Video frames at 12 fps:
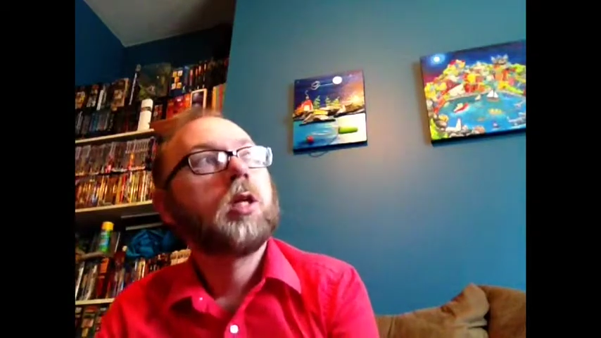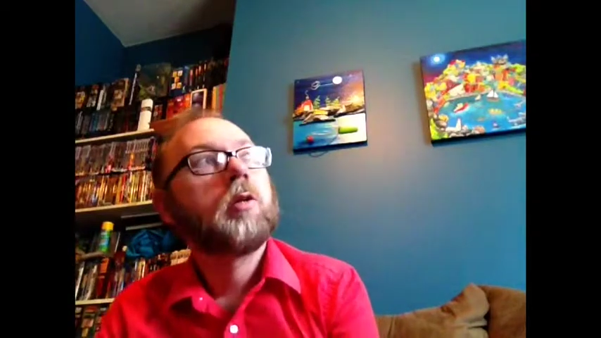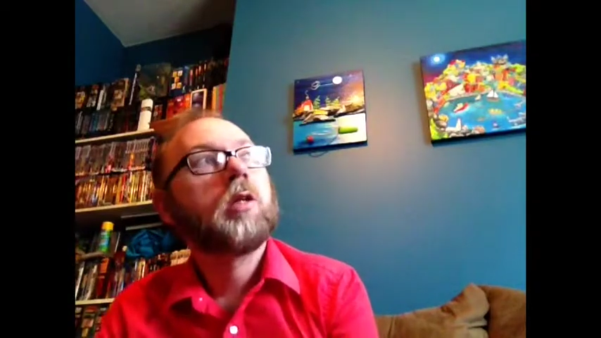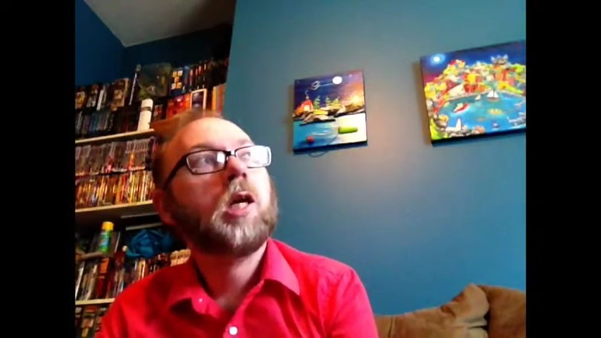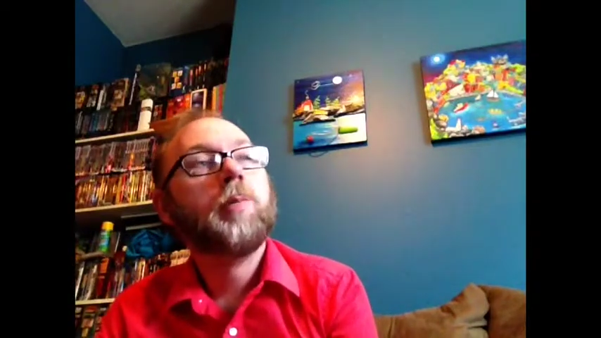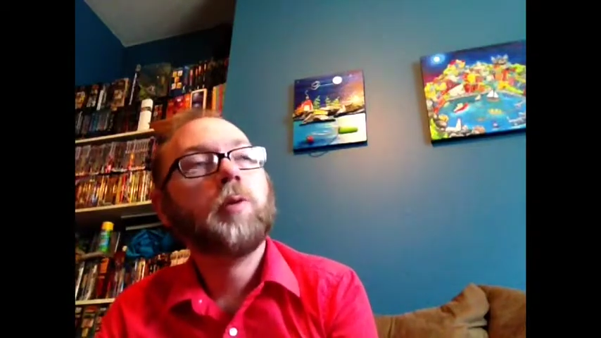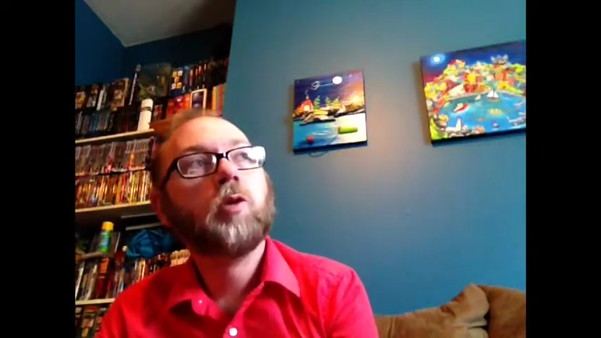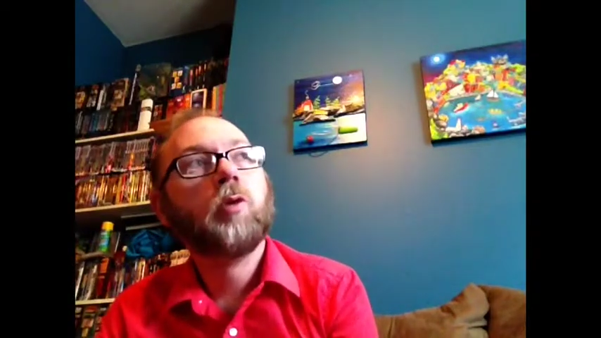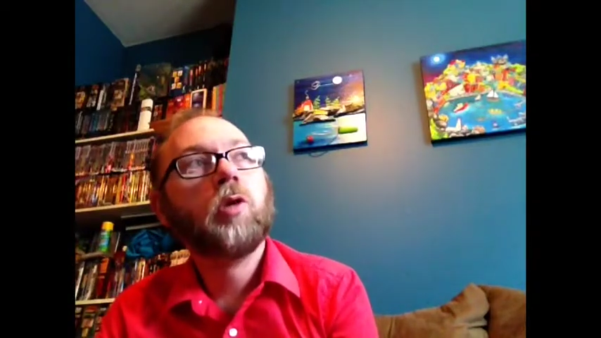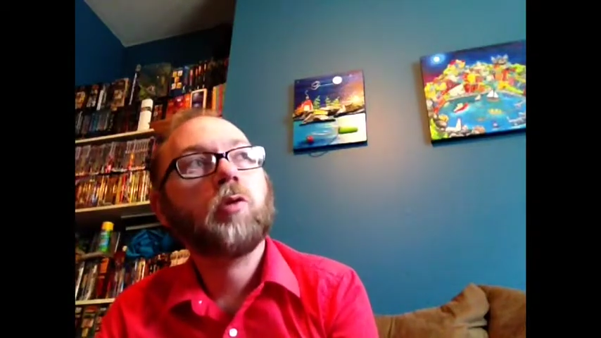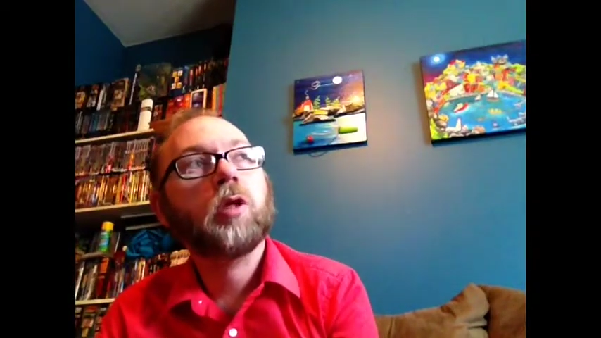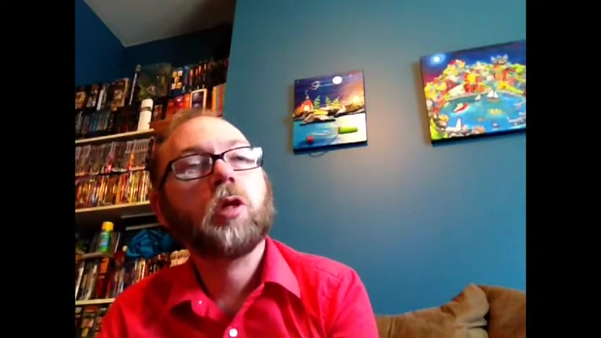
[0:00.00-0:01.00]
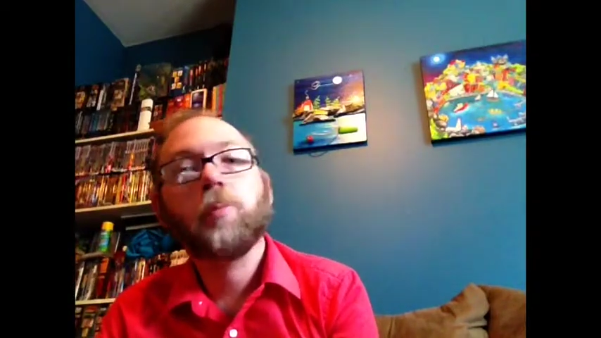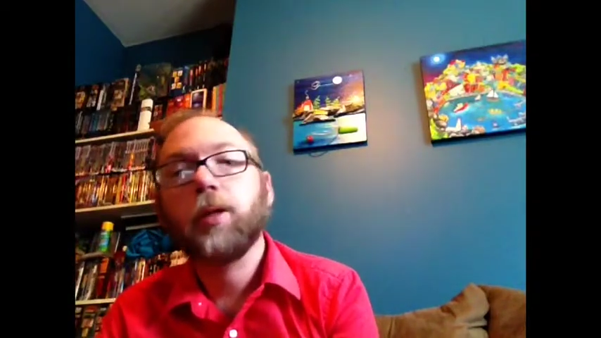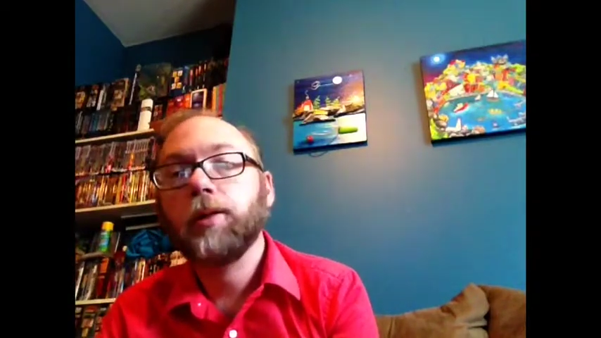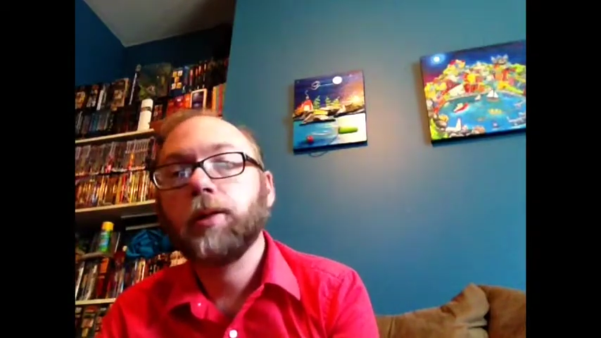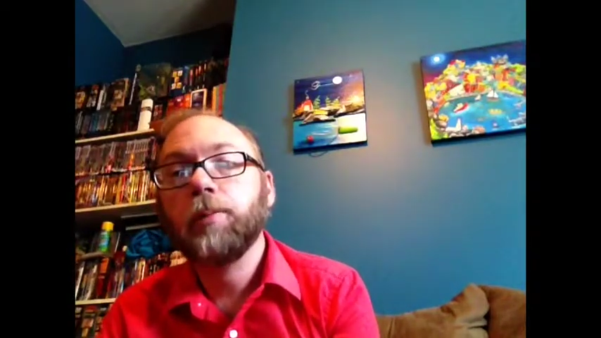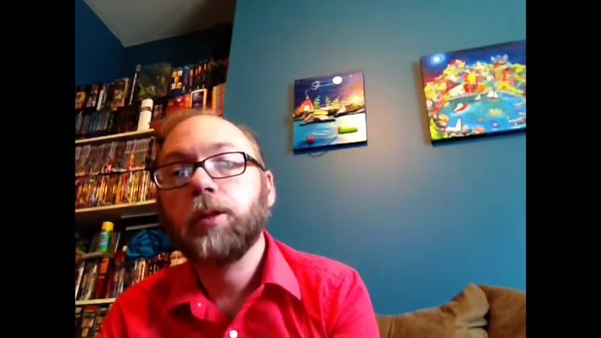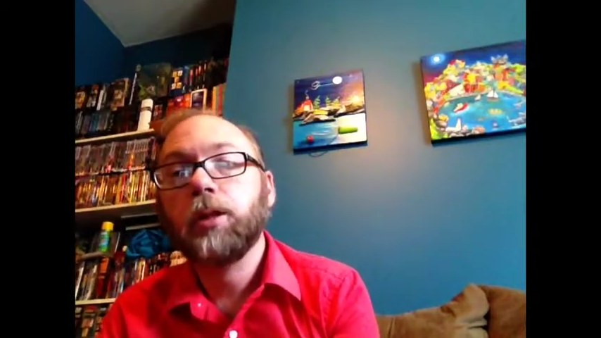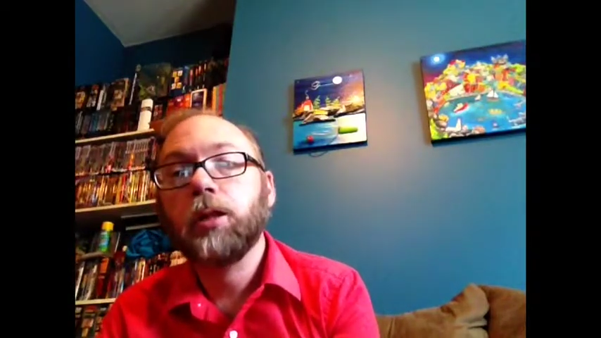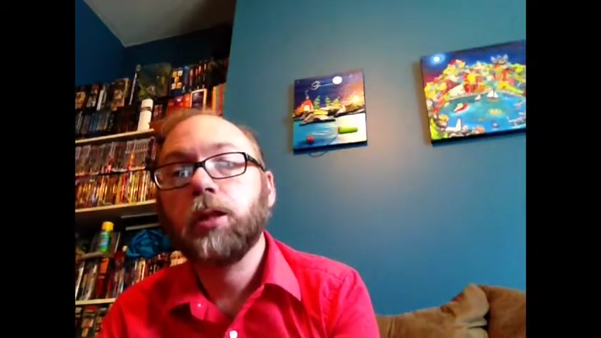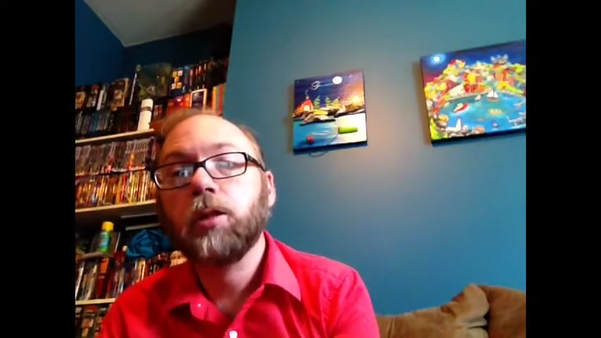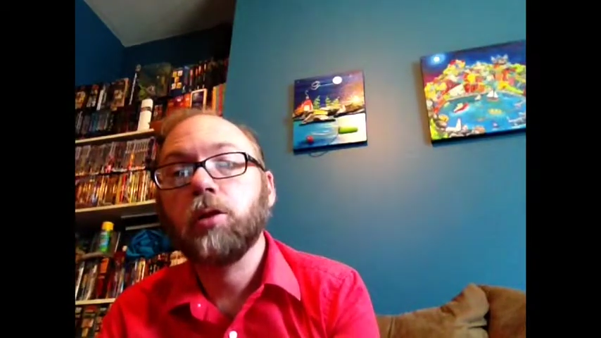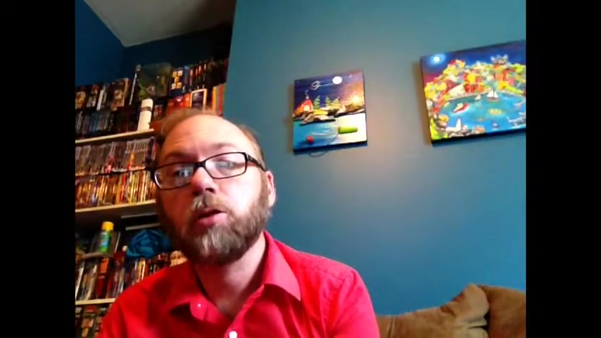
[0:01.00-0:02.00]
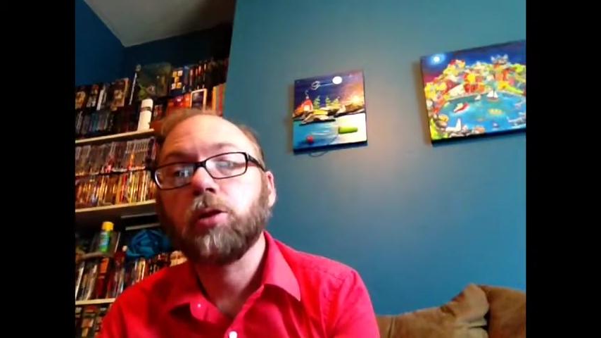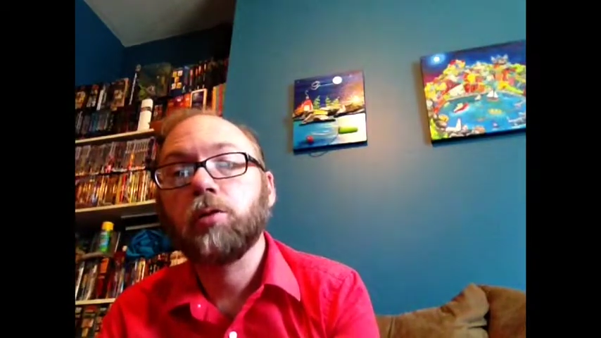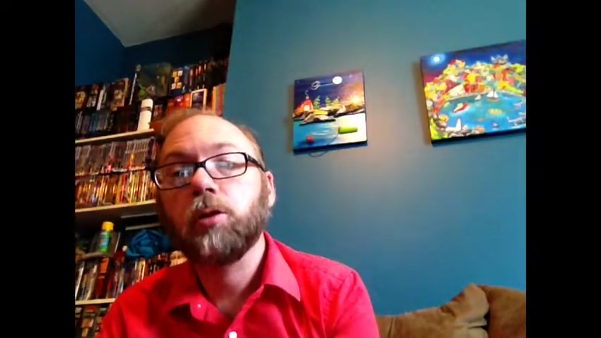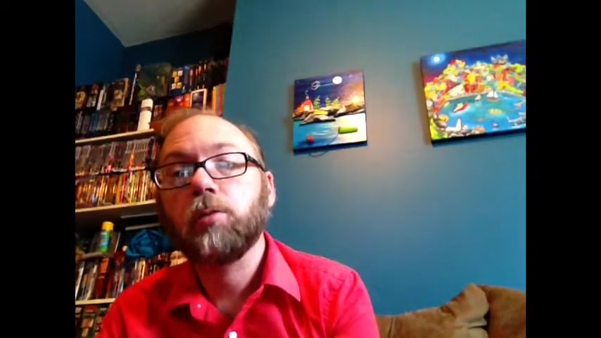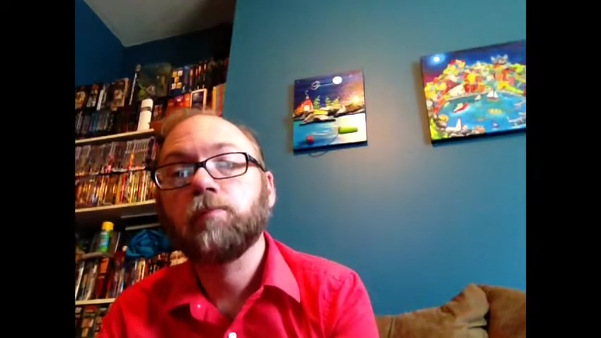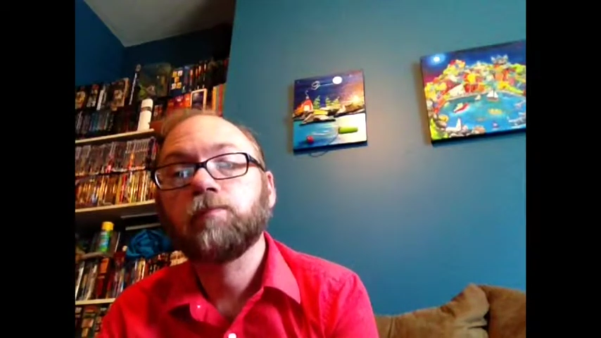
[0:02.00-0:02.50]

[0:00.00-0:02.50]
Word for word: time to go out, and I'll probably get my tea there. So uh,